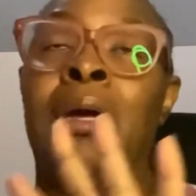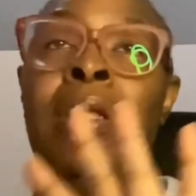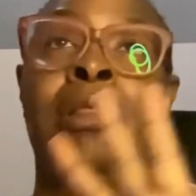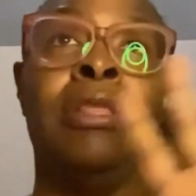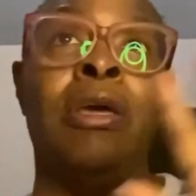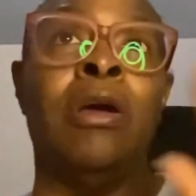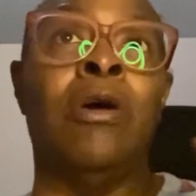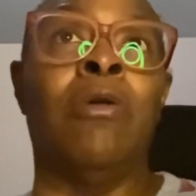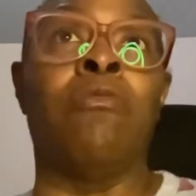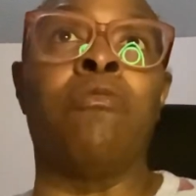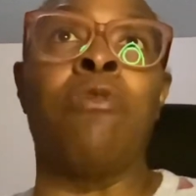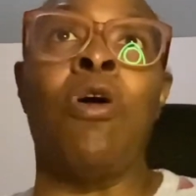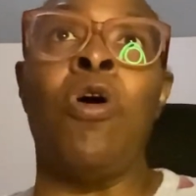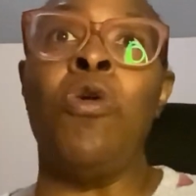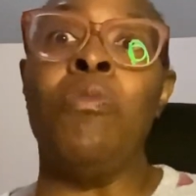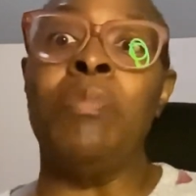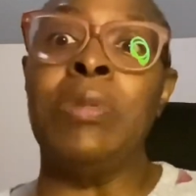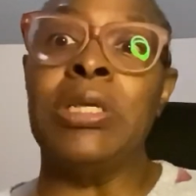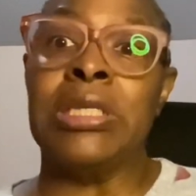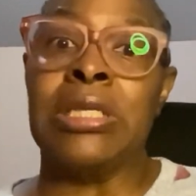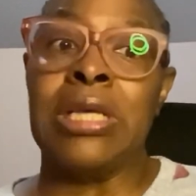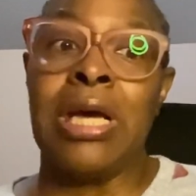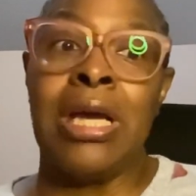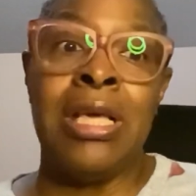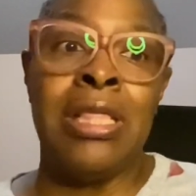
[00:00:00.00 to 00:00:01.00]
the
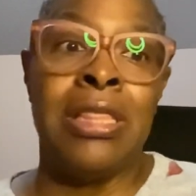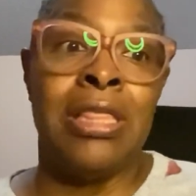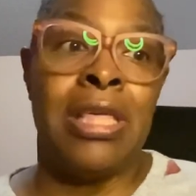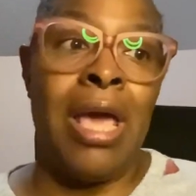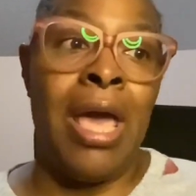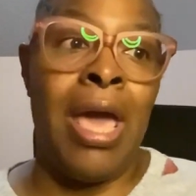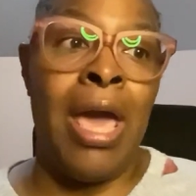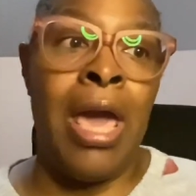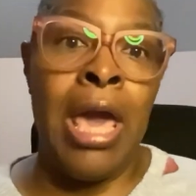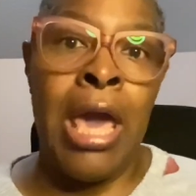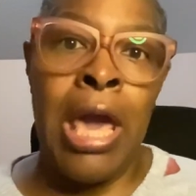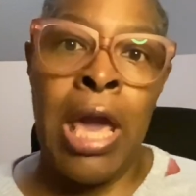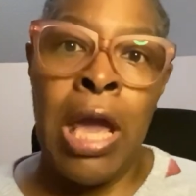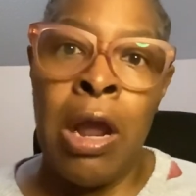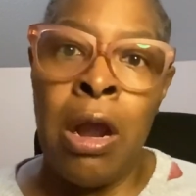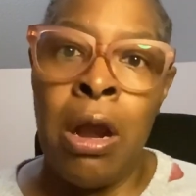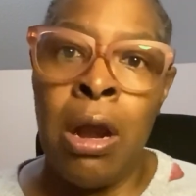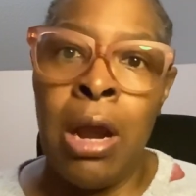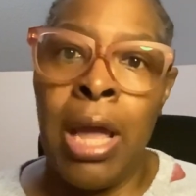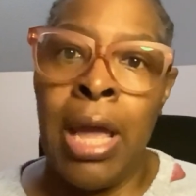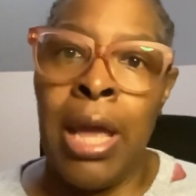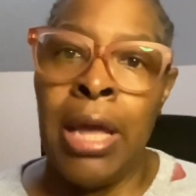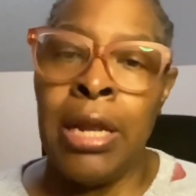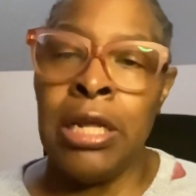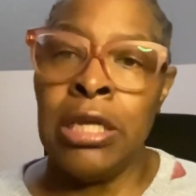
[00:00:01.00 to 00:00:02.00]
aromas are in the
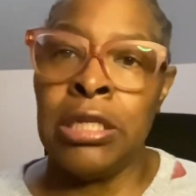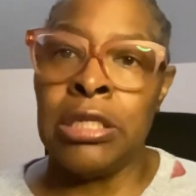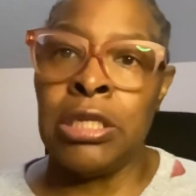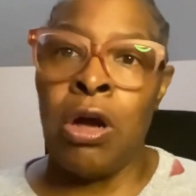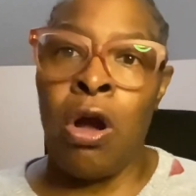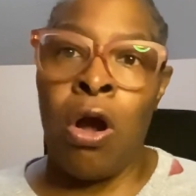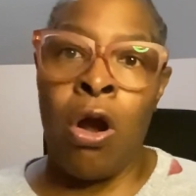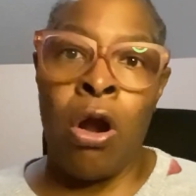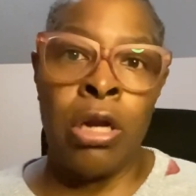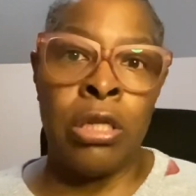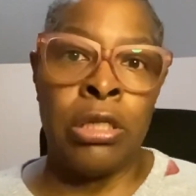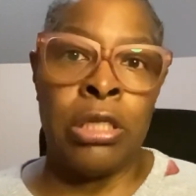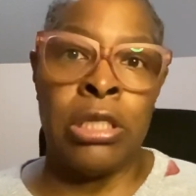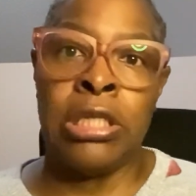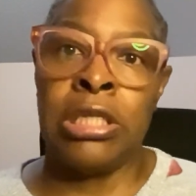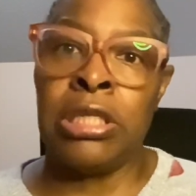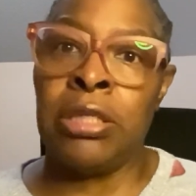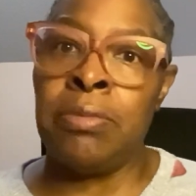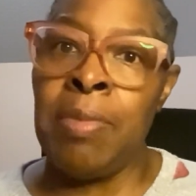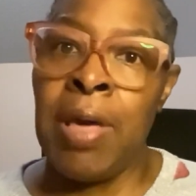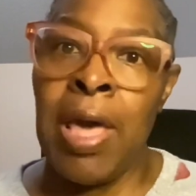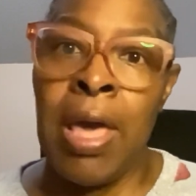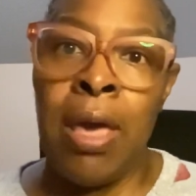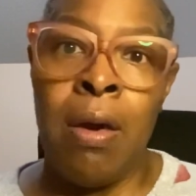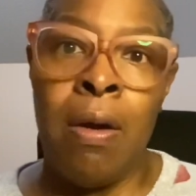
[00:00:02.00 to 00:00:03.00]
air and it's hard to
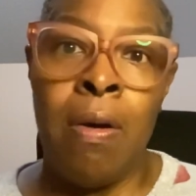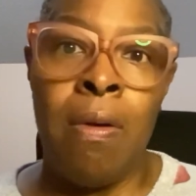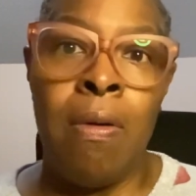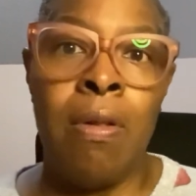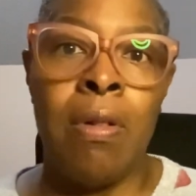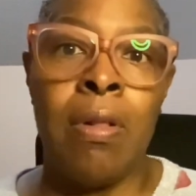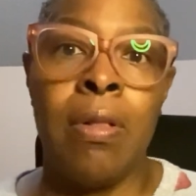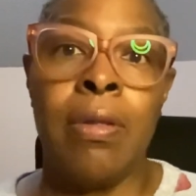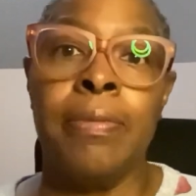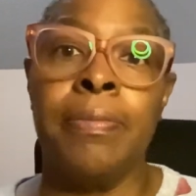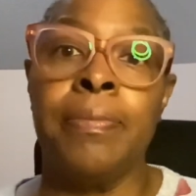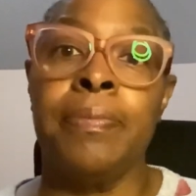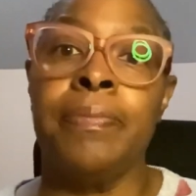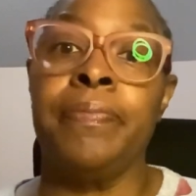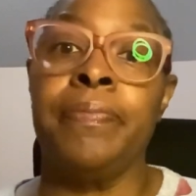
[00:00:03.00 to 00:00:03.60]
smell.